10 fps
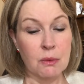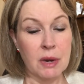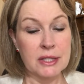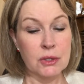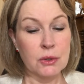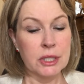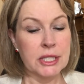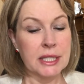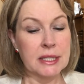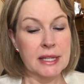One
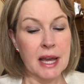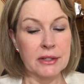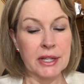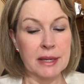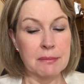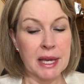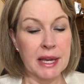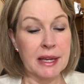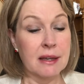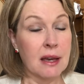scorching Saturday in
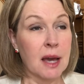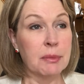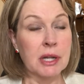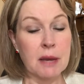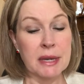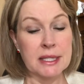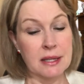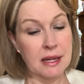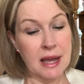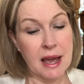May, I put on my
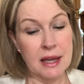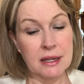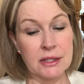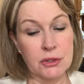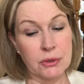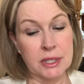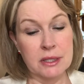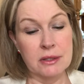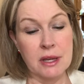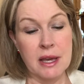sun hat and
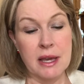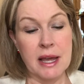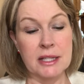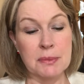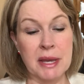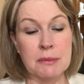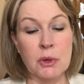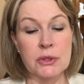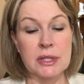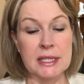shorts and spent
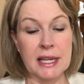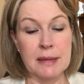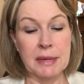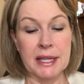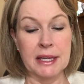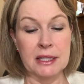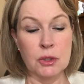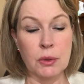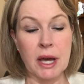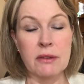most of the day making a
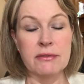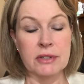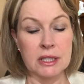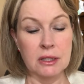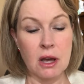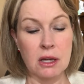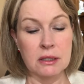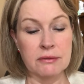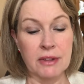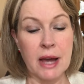12-foot
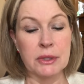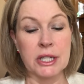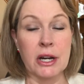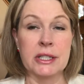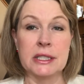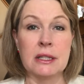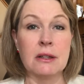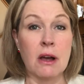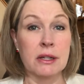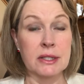long flower garden
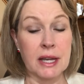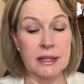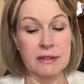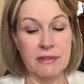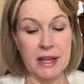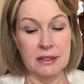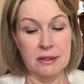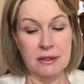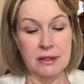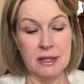alongside the
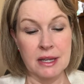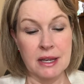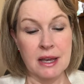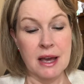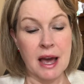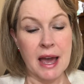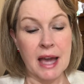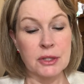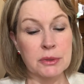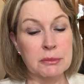fence. I
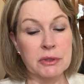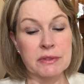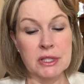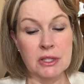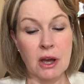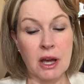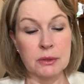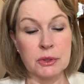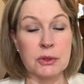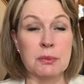had to remove the
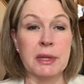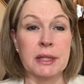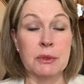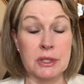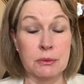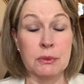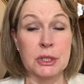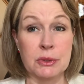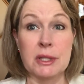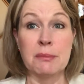sod,
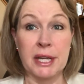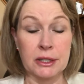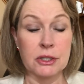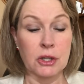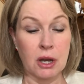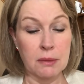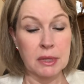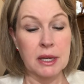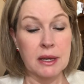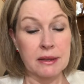which was a bigger
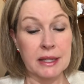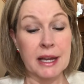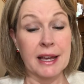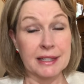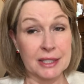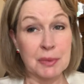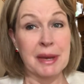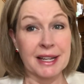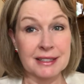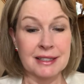job than I had
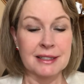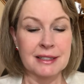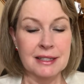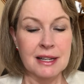expected.